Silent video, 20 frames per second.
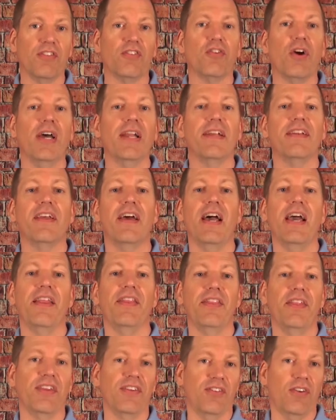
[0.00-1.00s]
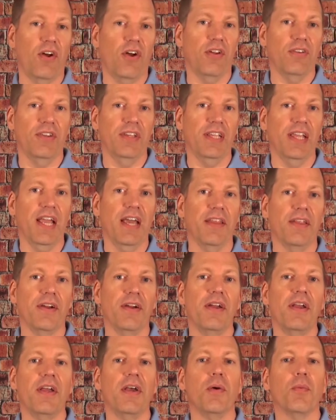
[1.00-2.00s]
Try to tie this all together
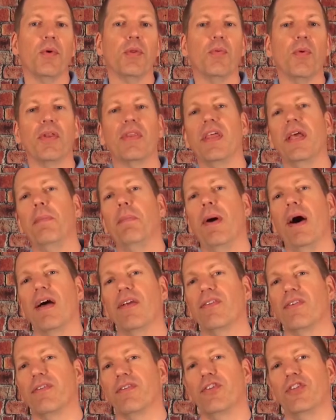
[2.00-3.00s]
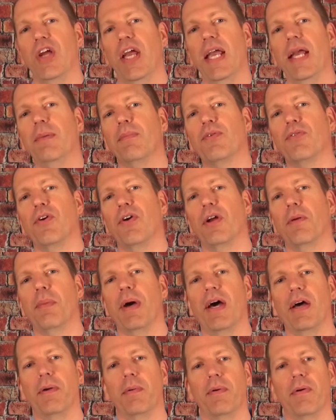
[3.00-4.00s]
with what the Apostle James wrote
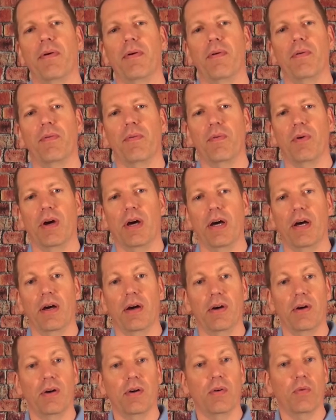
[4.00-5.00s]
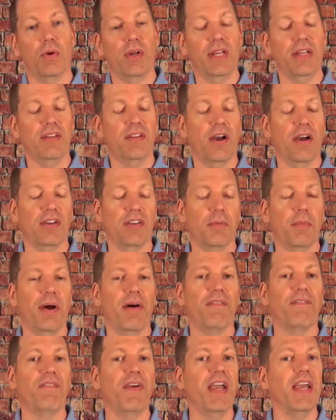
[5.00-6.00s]
about when he talks
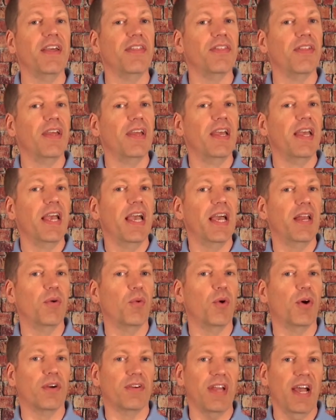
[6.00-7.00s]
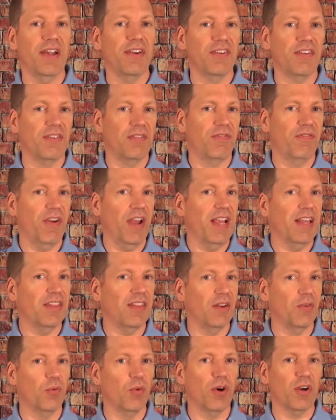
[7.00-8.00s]
about faith and works. How does faith
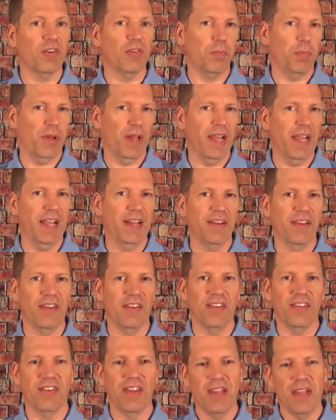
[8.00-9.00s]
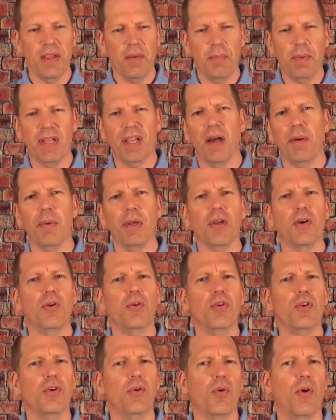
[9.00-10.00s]
and works play into this becoming who
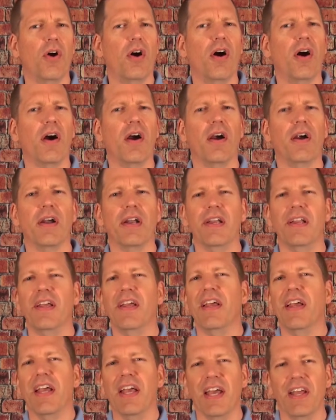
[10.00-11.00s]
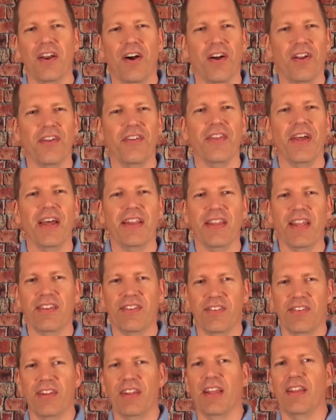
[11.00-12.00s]
you are and all of that?
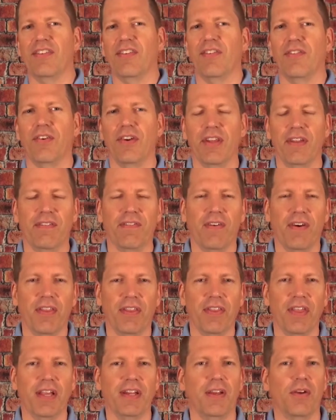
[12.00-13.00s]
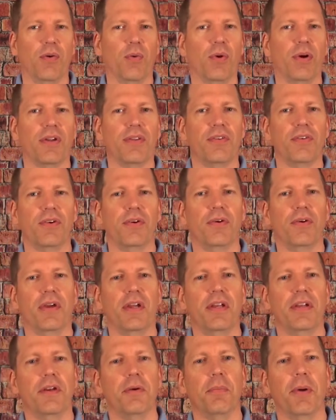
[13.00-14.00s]
That's a really fun thing to work through
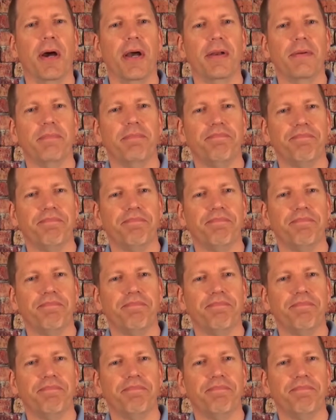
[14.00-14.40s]
in your mind.